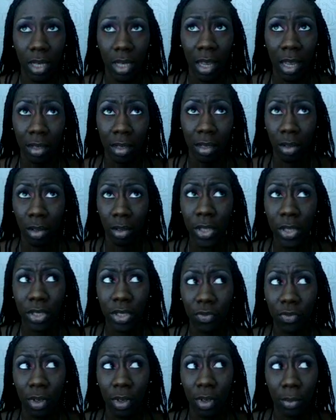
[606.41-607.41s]
got a
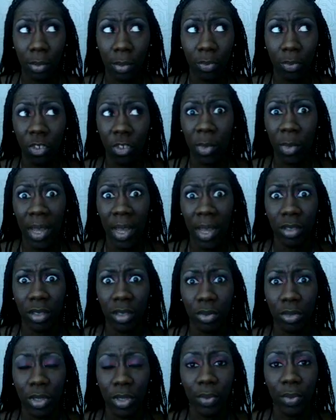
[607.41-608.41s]
question from
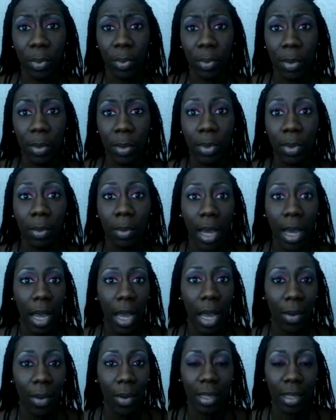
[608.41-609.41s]
about 2 or 3 people about
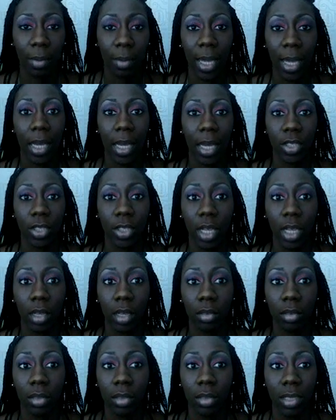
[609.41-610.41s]
how I get my
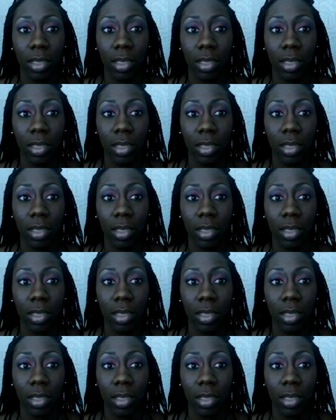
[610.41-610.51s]
eyeshadow